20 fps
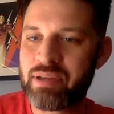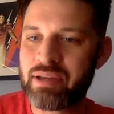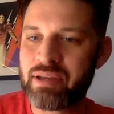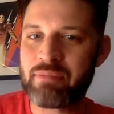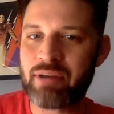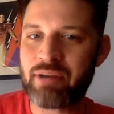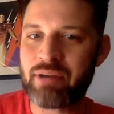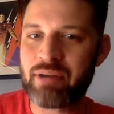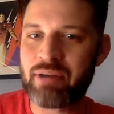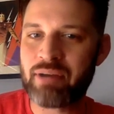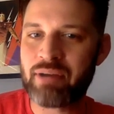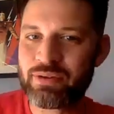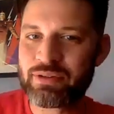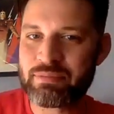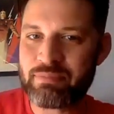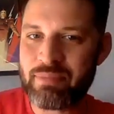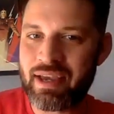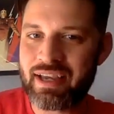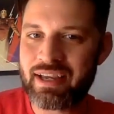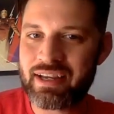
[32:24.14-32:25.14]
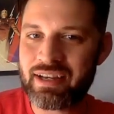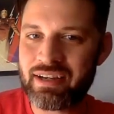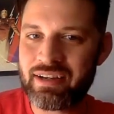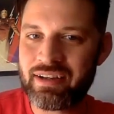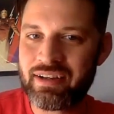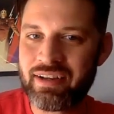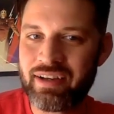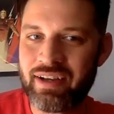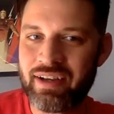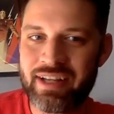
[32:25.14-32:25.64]
big money bows make
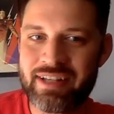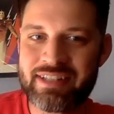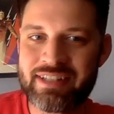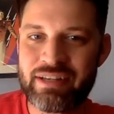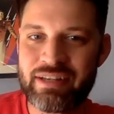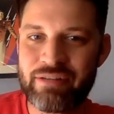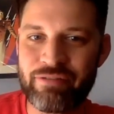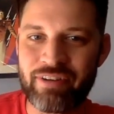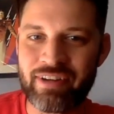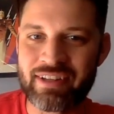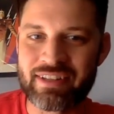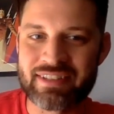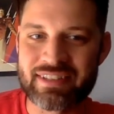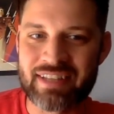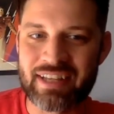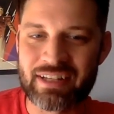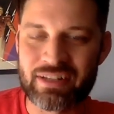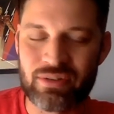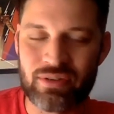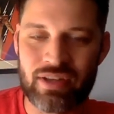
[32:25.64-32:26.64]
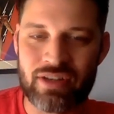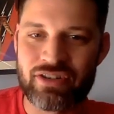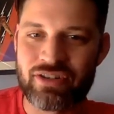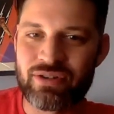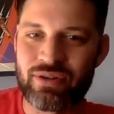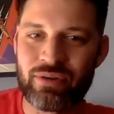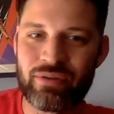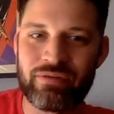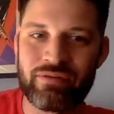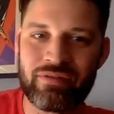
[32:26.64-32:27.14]
a difference? Like, do, do they, they, do
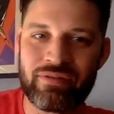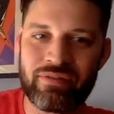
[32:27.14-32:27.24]
most